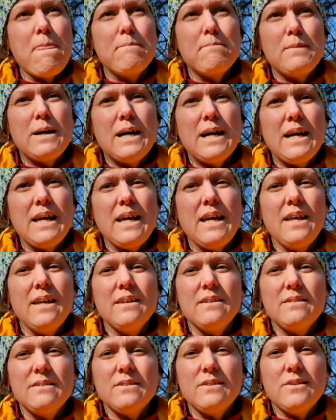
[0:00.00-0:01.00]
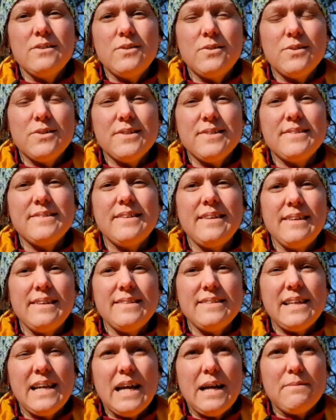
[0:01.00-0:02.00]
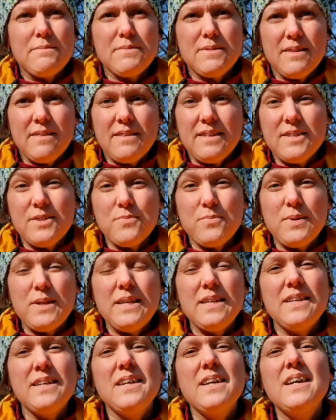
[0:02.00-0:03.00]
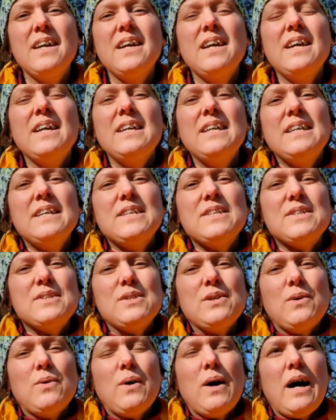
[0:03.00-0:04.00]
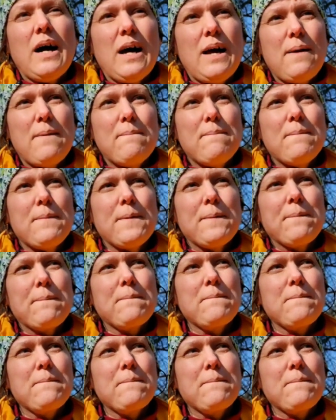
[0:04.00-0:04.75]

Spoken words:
my course exams this week, so I'm